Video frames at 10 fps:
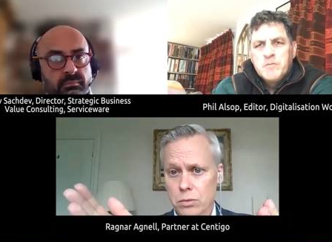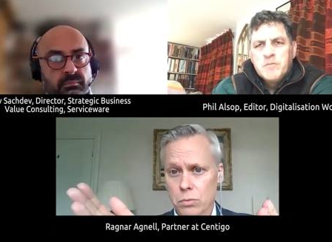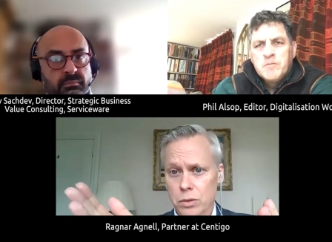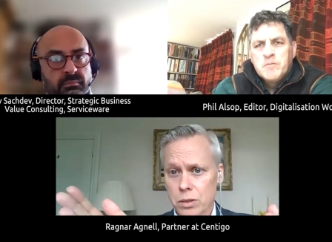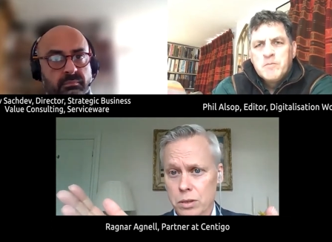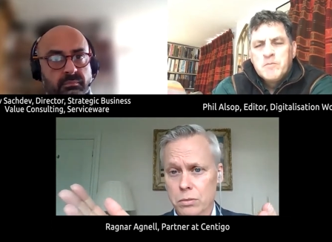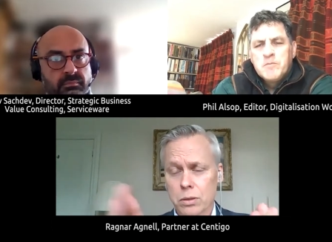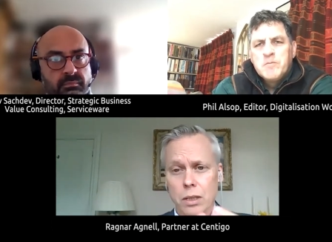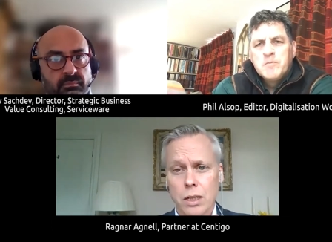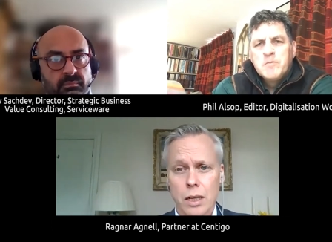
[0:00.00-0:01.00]
Speaker 1: should want to
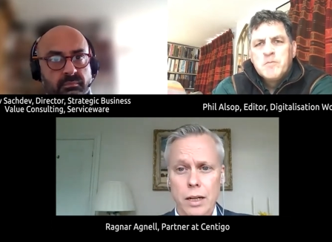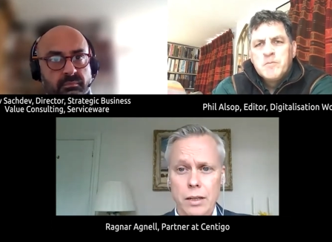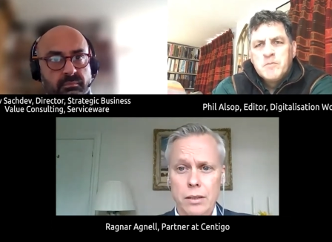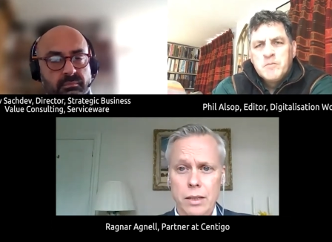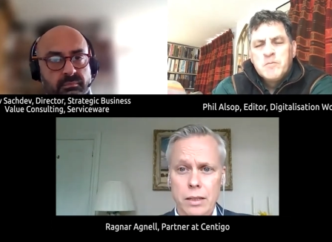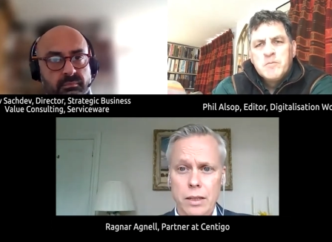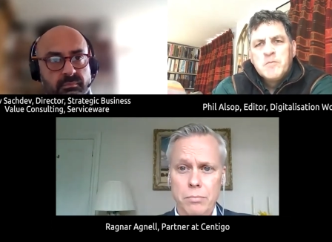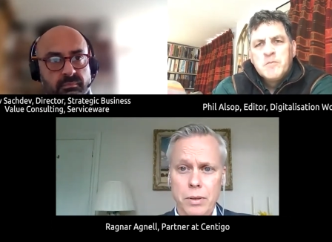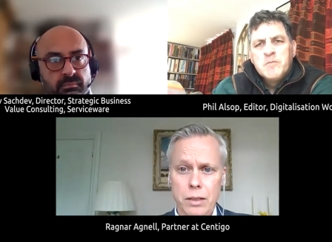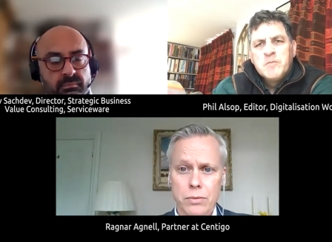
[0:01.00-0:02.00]
do, then
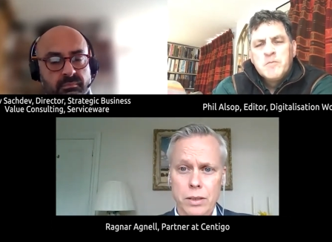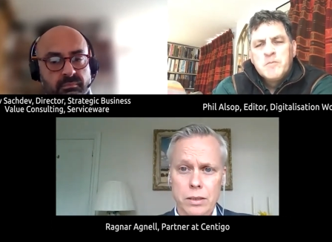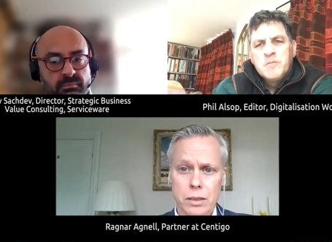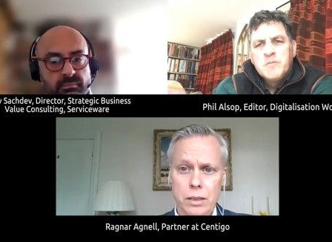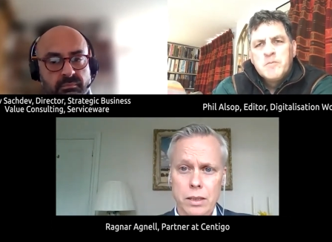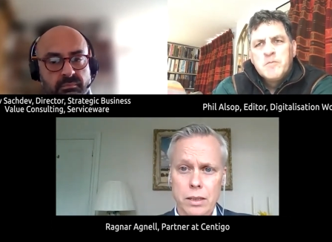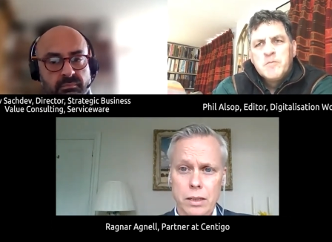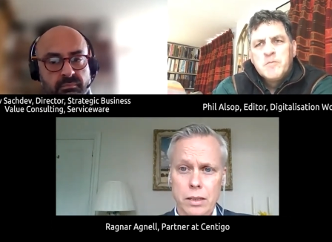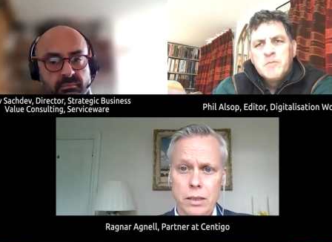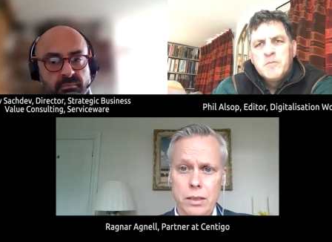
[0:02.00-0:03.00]
that benefit
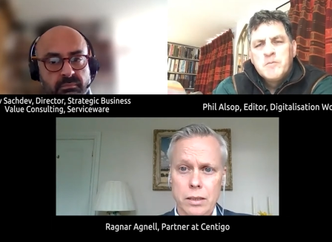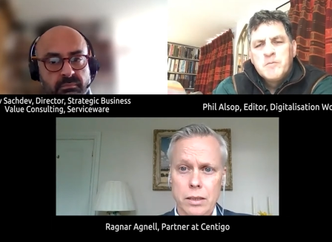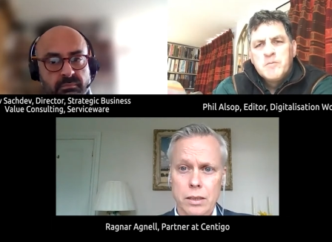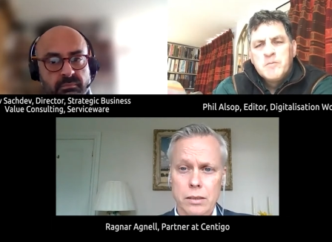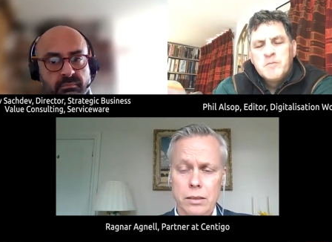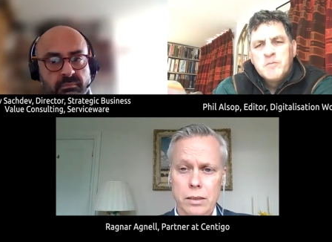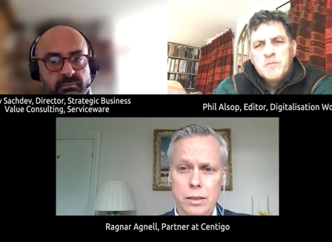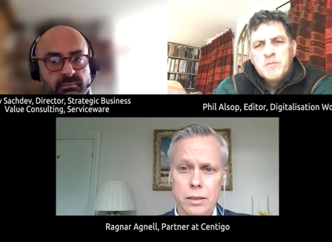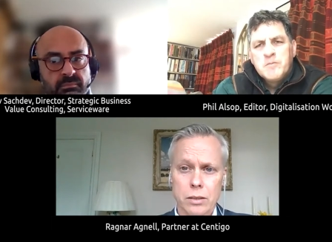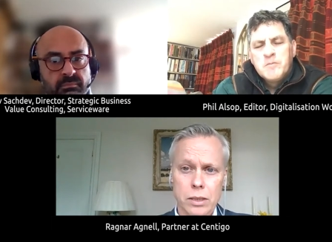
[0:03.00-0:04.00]
is
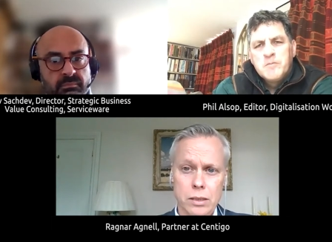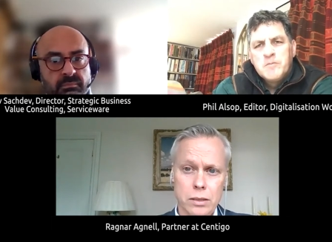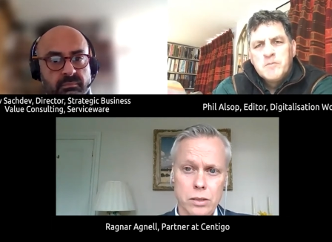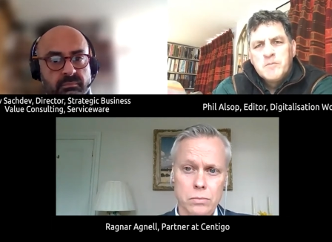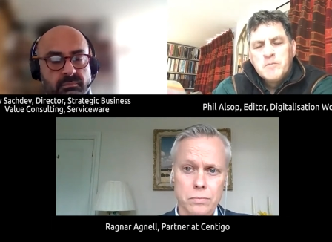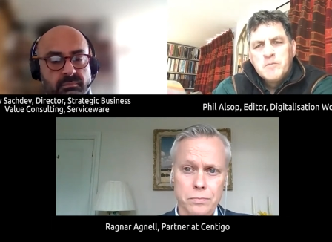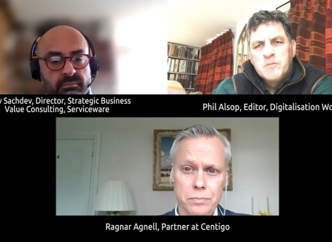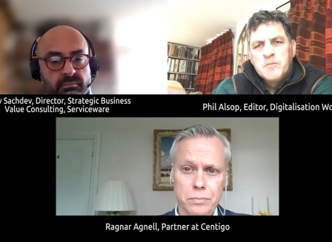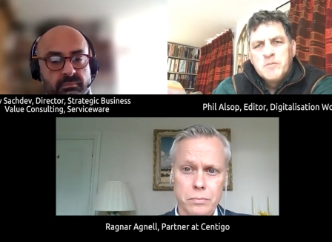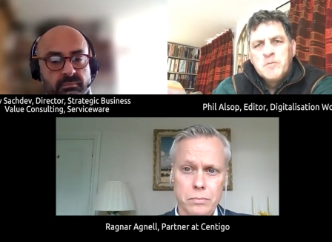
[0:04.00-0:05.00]
increasing too.
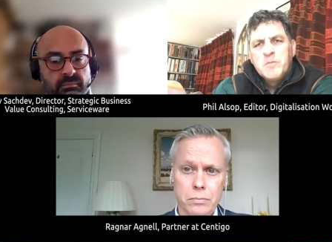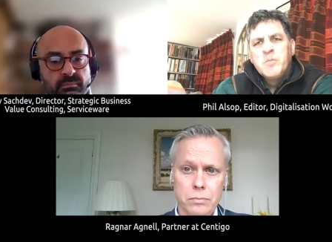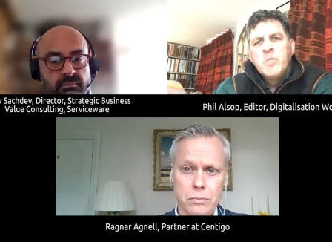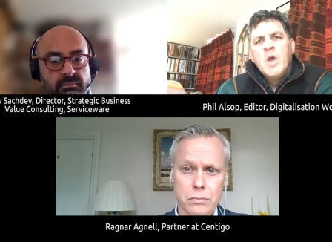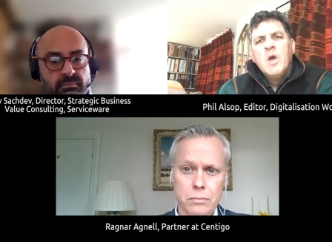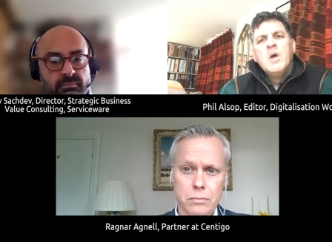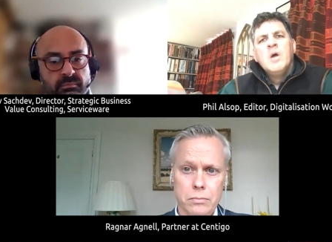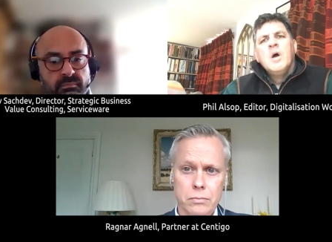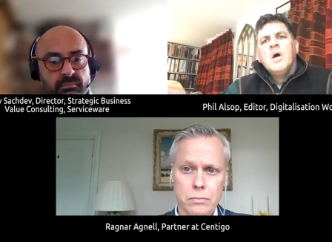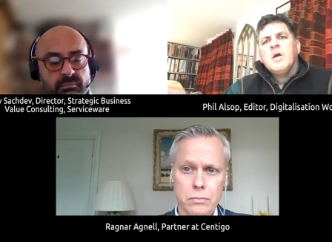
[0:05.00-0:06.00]

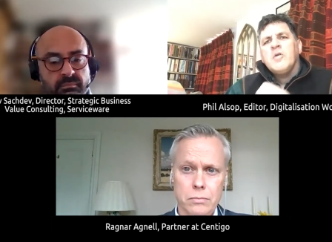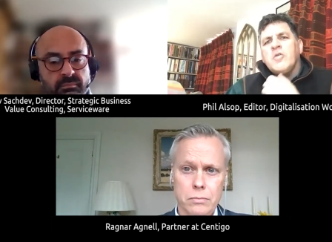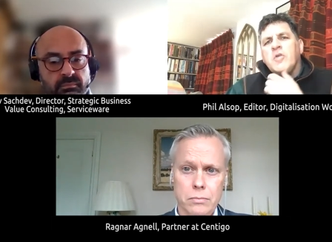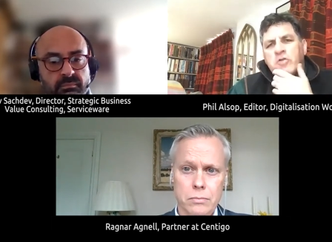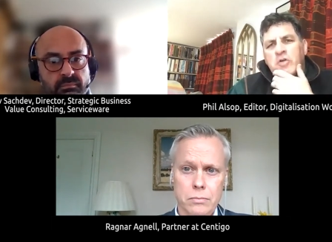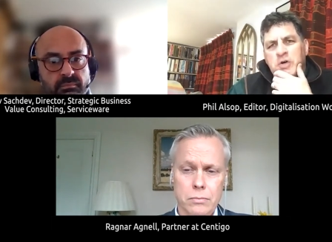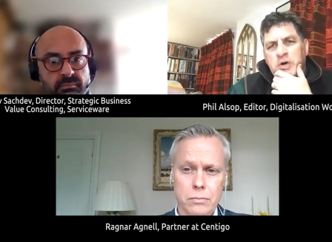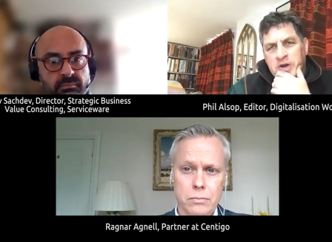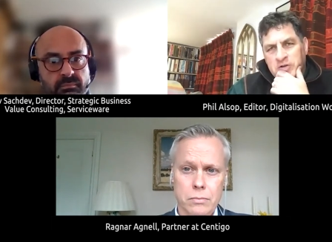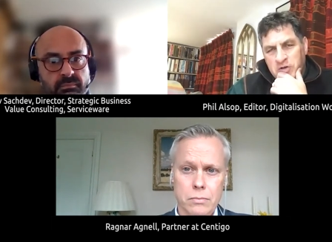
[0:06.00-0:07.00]
Speaker 2: Okay, so
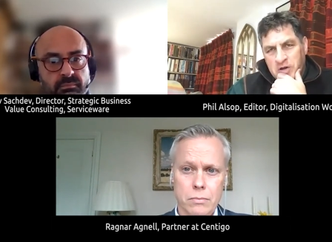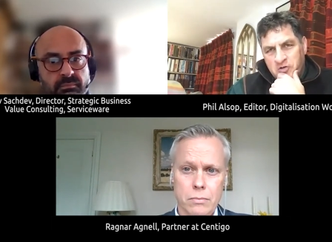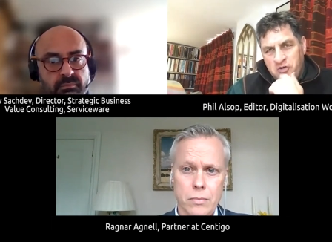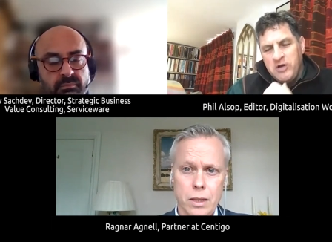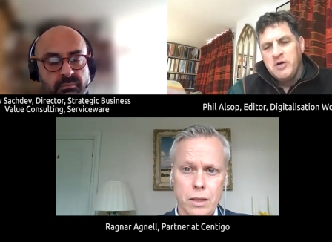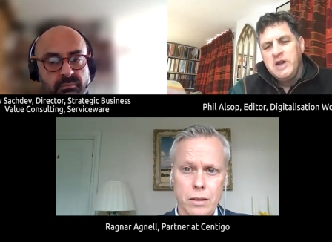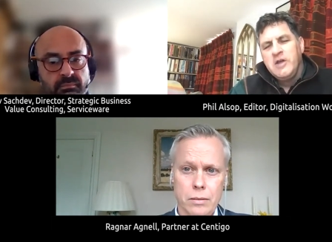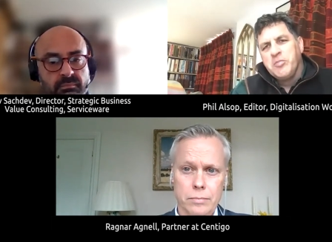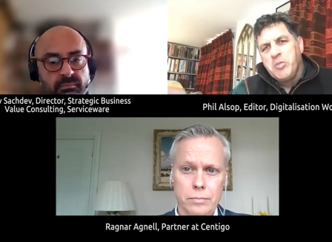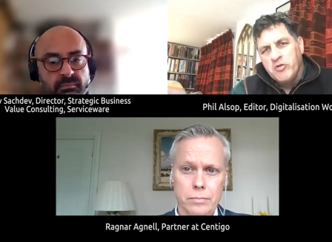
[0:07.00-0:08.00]
it genuinely
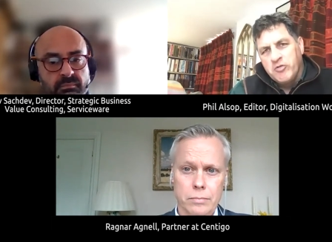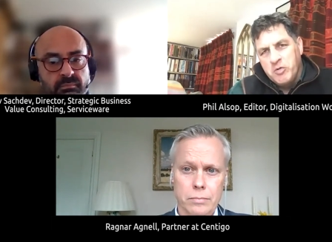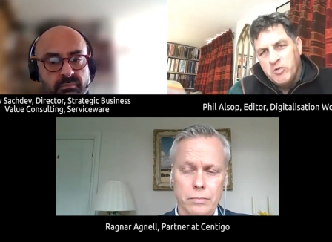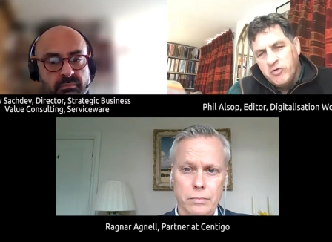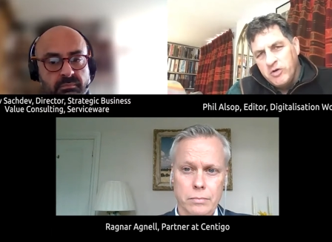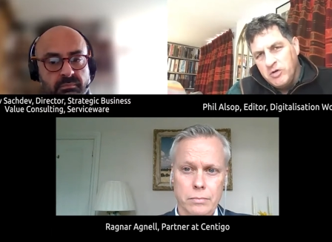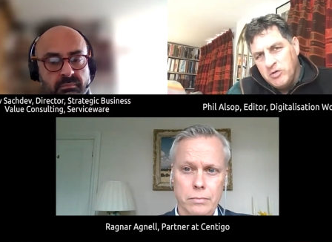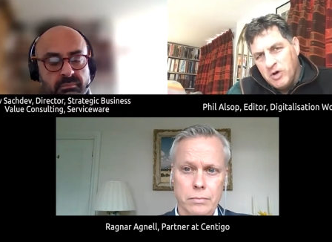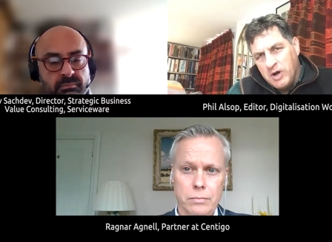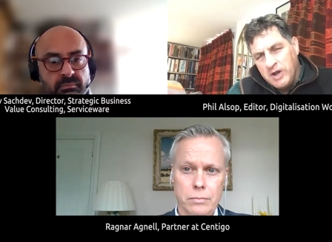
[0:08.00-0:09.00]
is possible
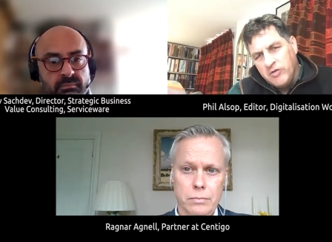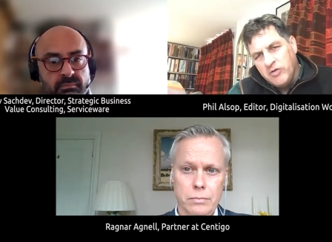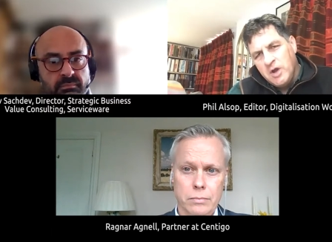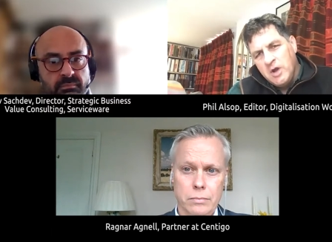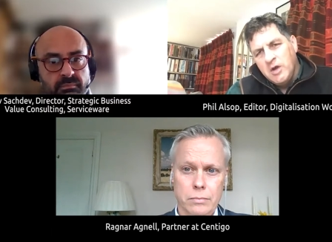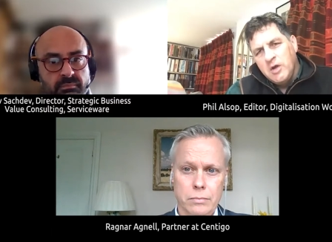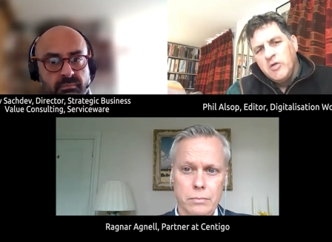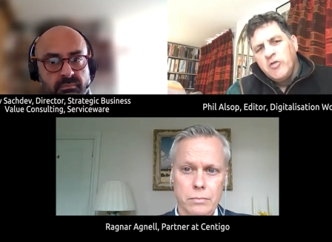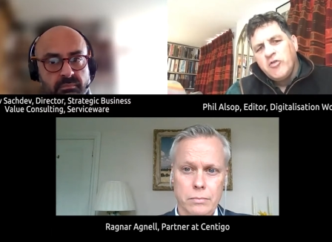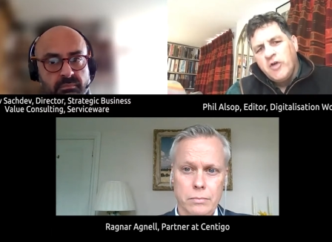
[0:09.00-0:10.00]
to, I guess,
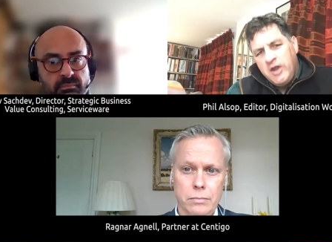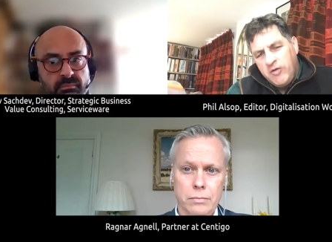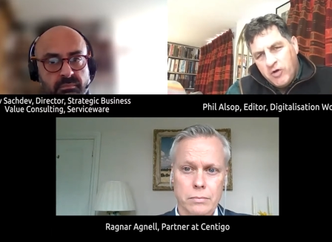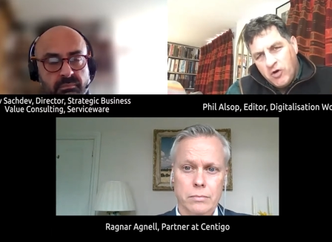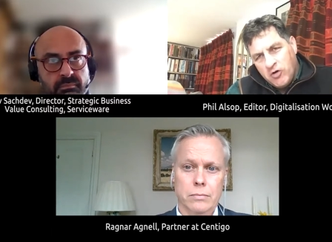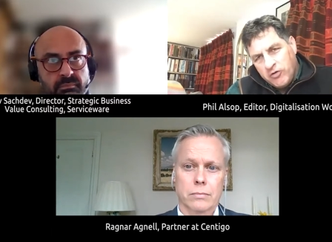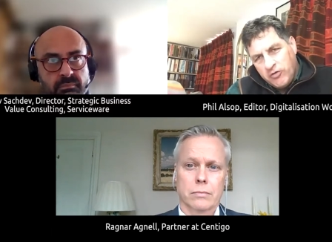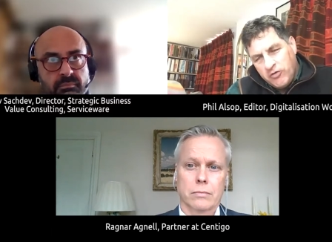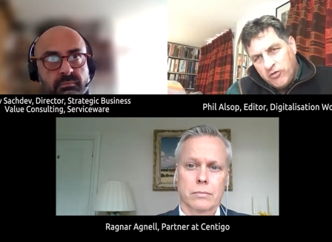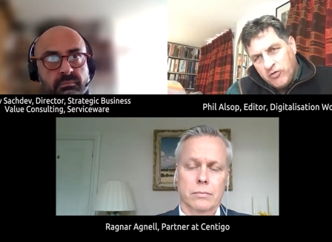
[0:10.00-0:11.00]
save
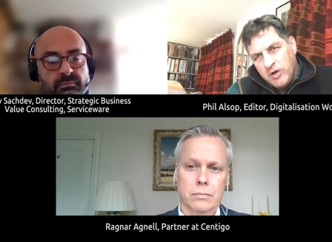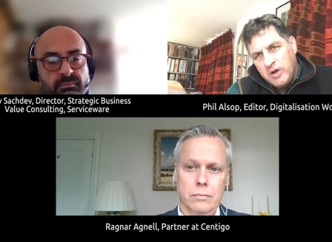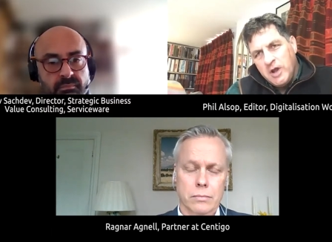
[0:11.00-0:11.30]
costs,